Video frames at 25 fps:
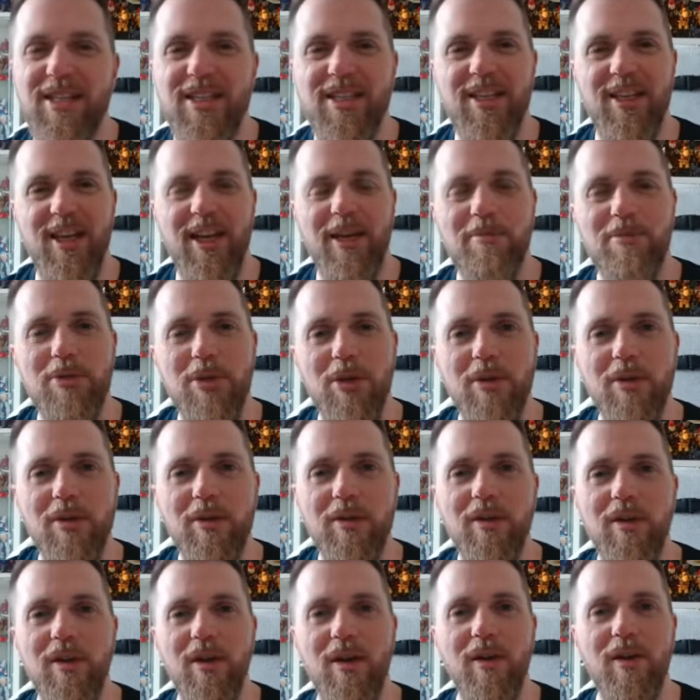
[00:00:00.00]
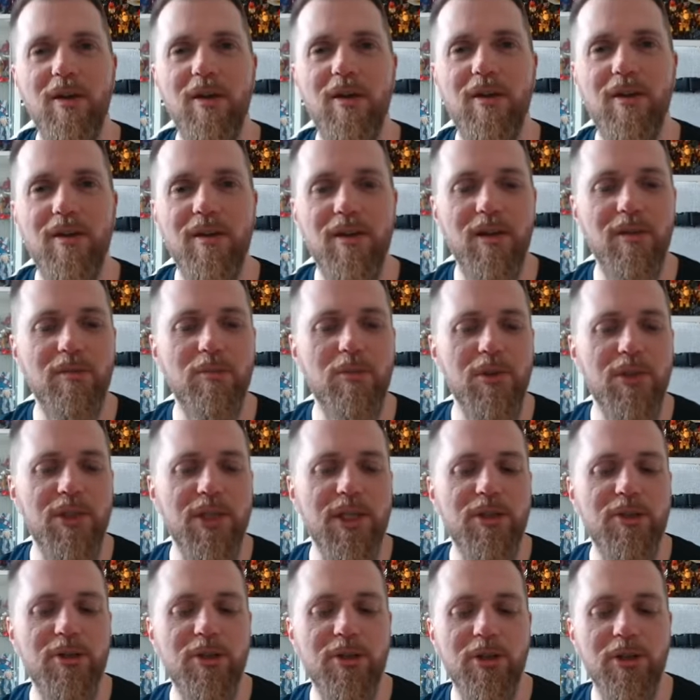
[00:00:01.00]
slept on a lot, was
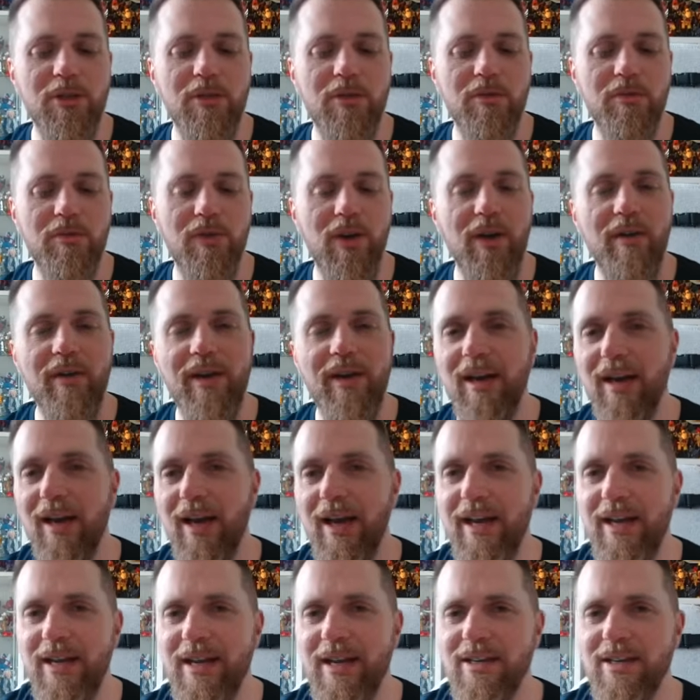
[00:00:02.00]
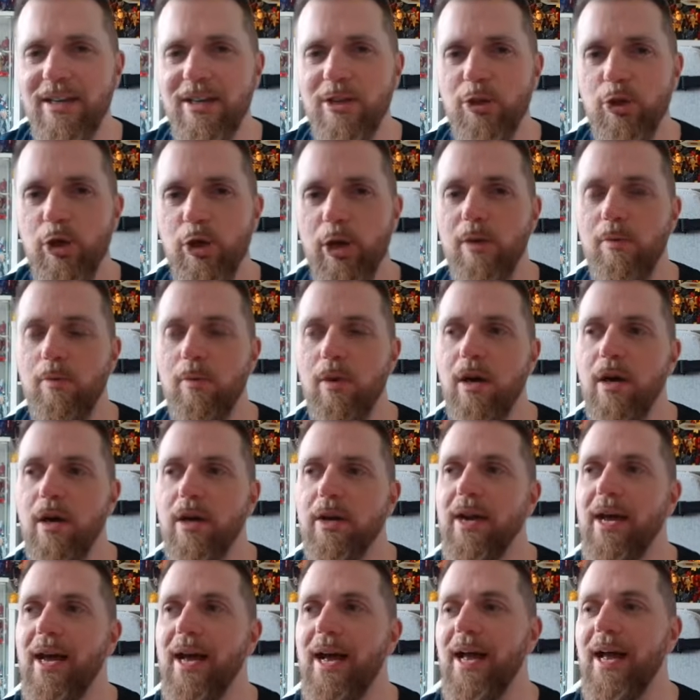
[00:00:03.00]
introduced very late in
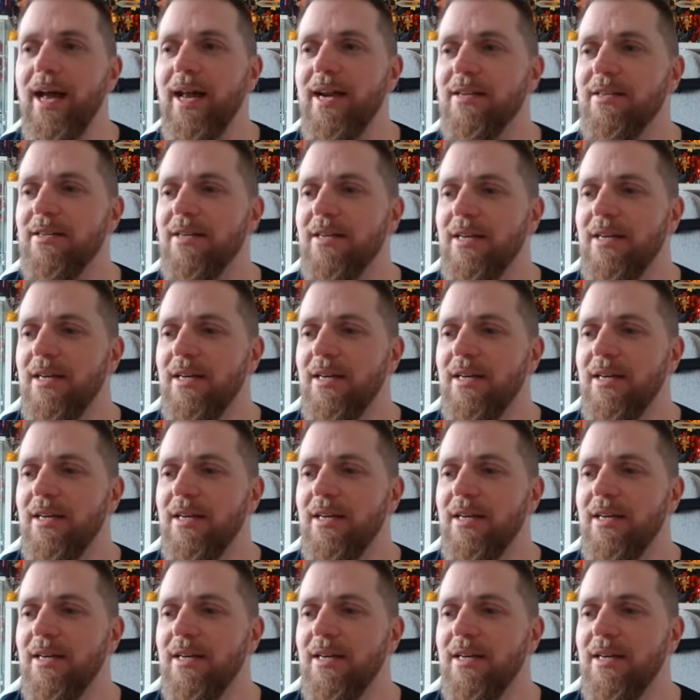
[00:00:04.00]
G1, and